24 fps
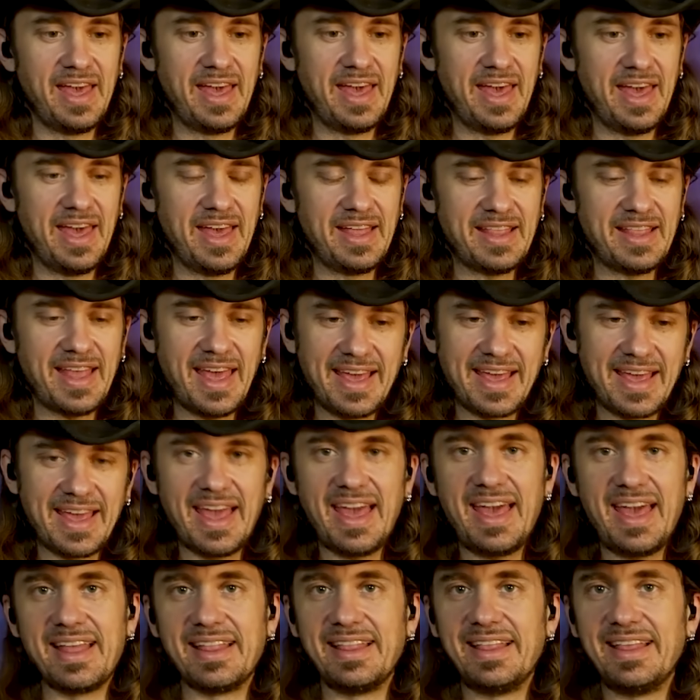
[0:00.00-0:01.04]
And
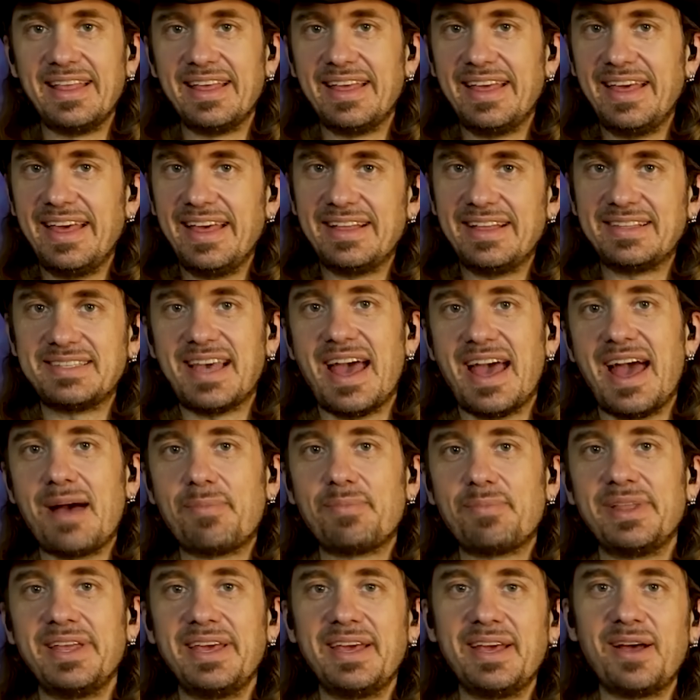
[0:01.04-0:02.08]
again, it's
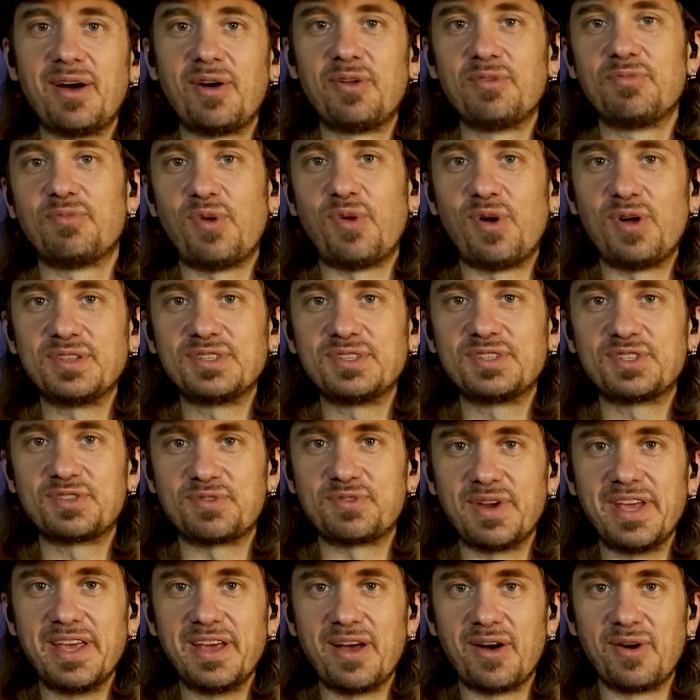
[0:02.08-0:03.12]
happening on one
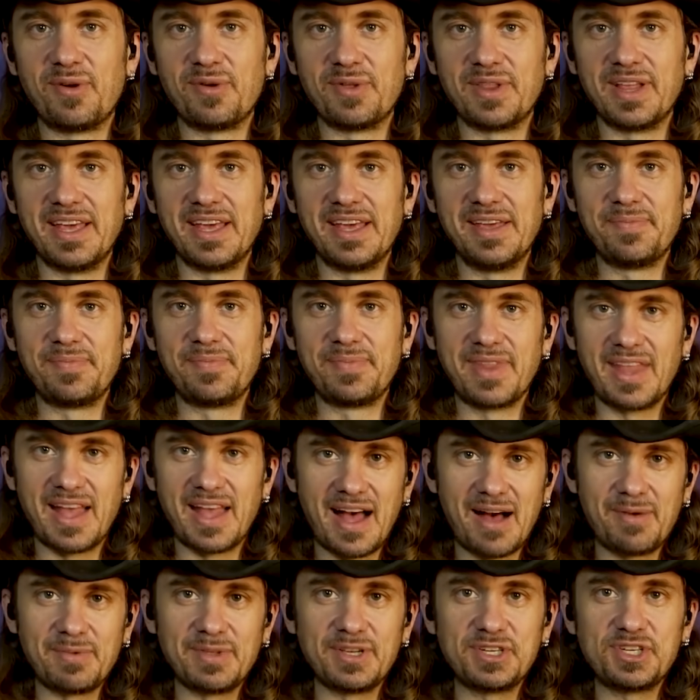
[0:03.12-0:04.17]
string only.
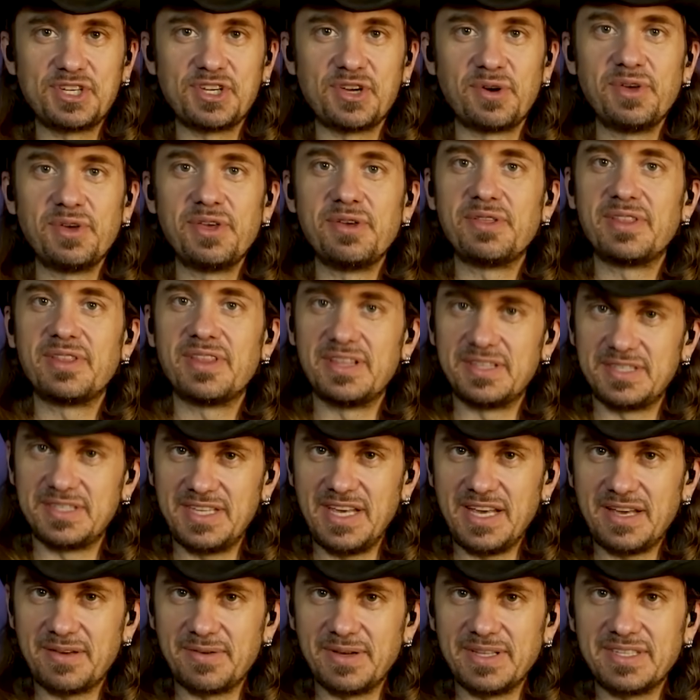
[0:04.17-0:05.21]
I want to show you the
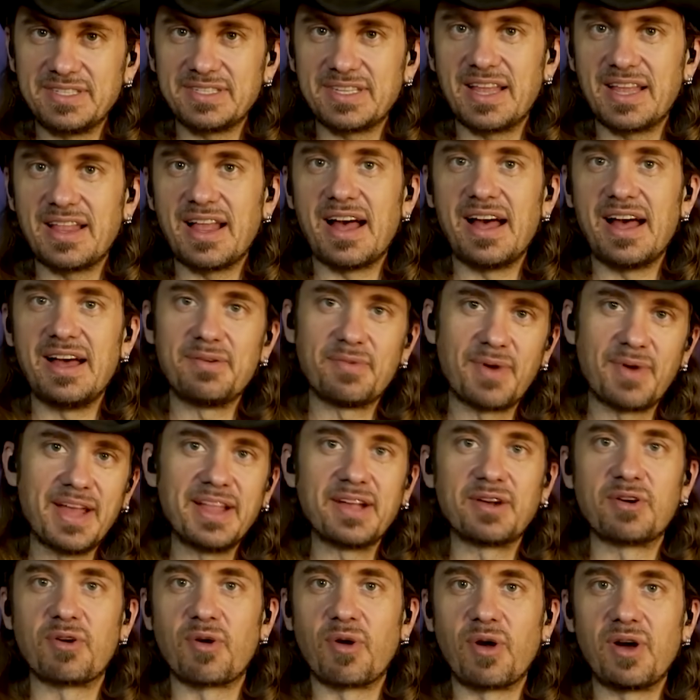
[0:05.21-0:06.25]
sequence that I ran
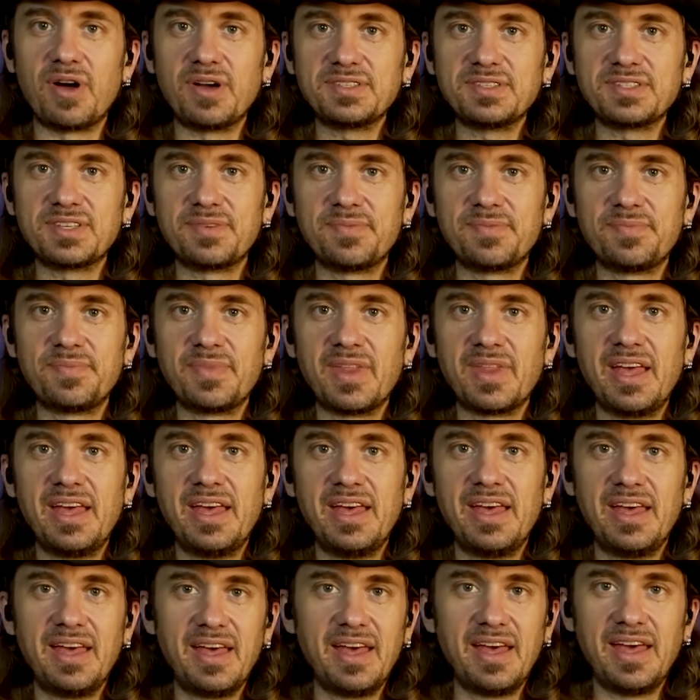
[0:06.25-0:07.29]
across.
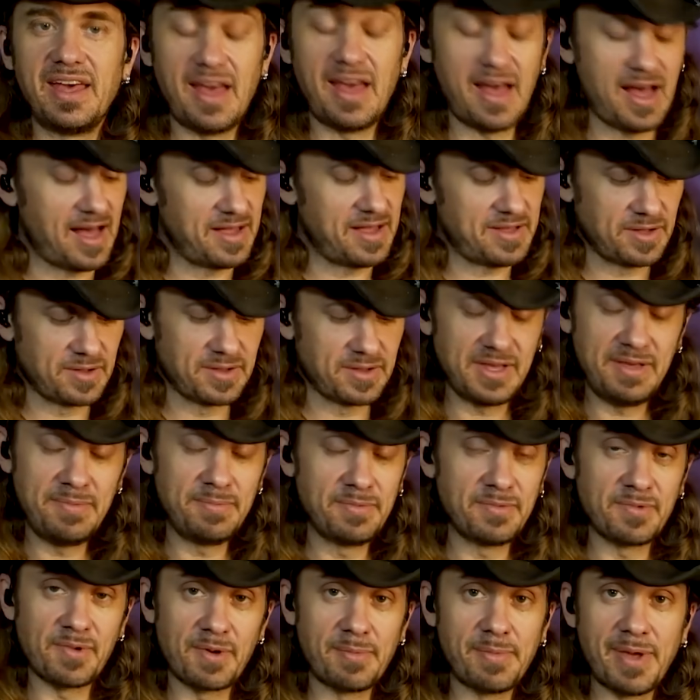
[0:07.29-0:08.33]
I don't
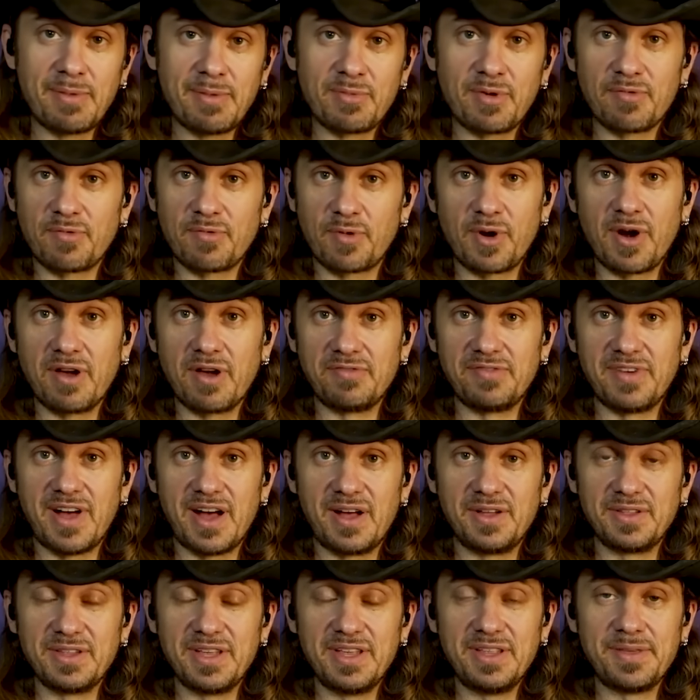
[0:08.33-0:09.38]
even remember where I
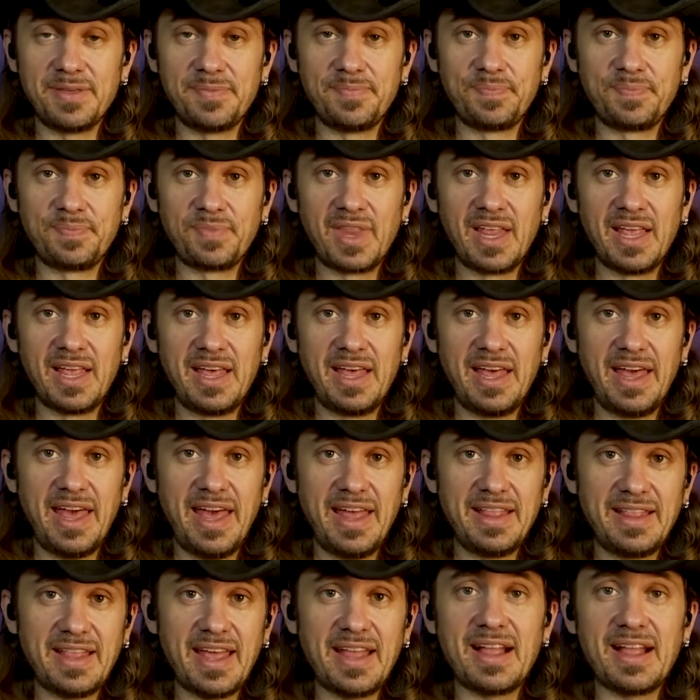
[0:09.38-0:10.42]
found it.
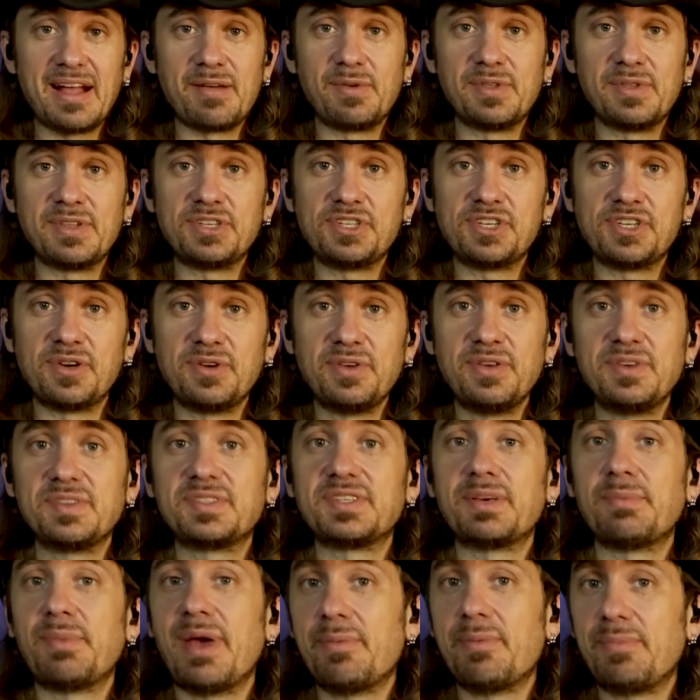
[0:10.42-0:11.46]
And then I want to show you
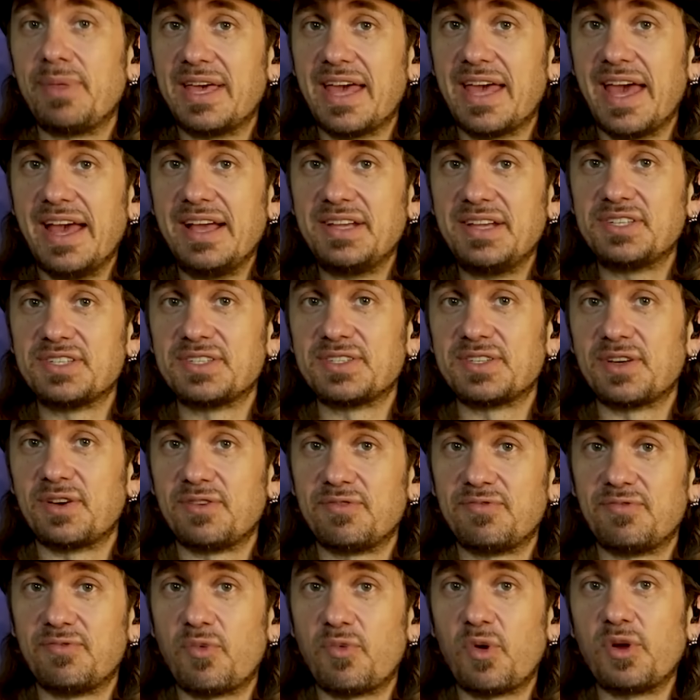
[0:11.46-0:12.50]
some applications
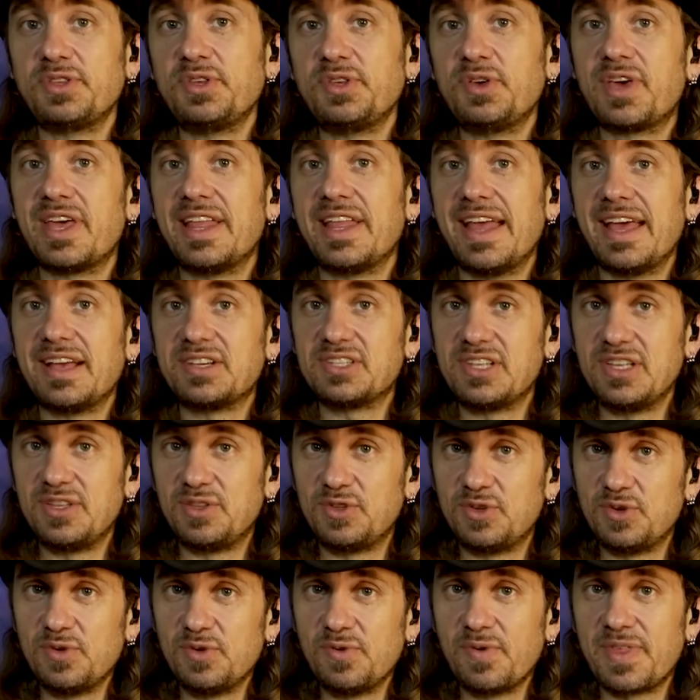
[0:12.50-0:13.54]
of what you can actually
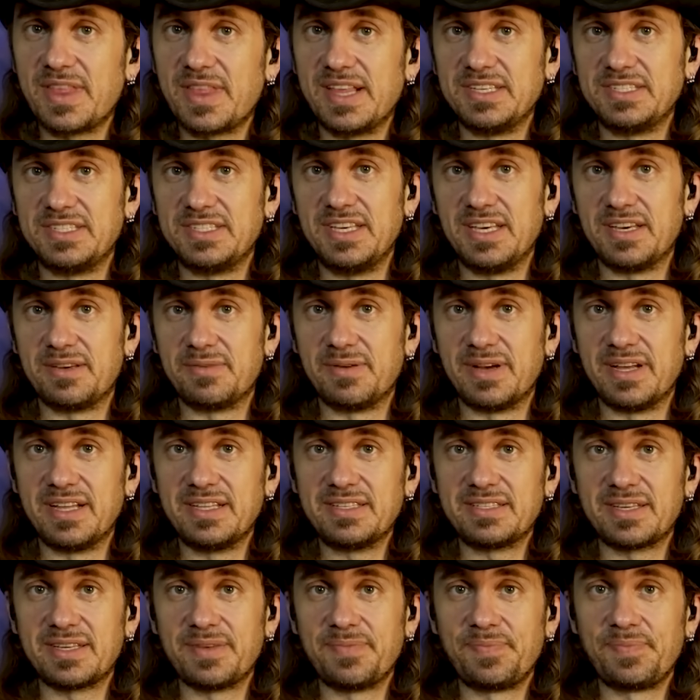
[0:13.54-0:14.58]
do with this
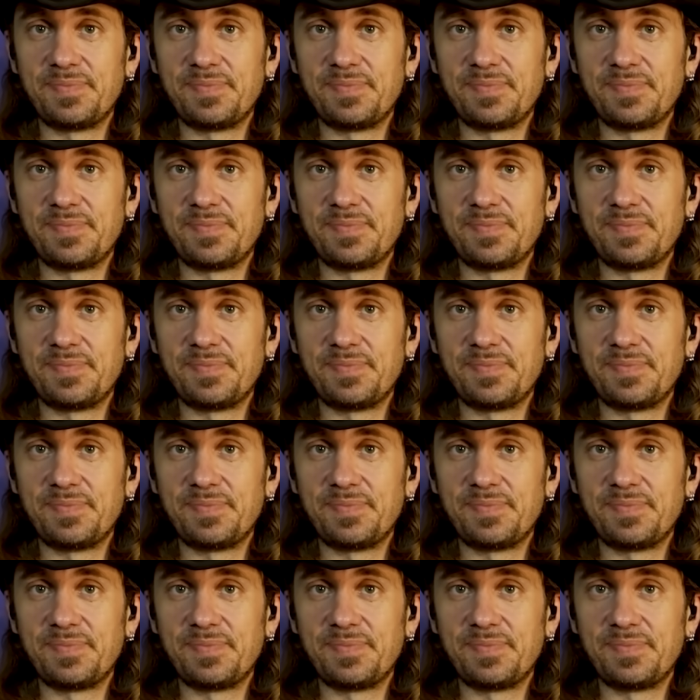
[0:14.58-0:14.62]
sequence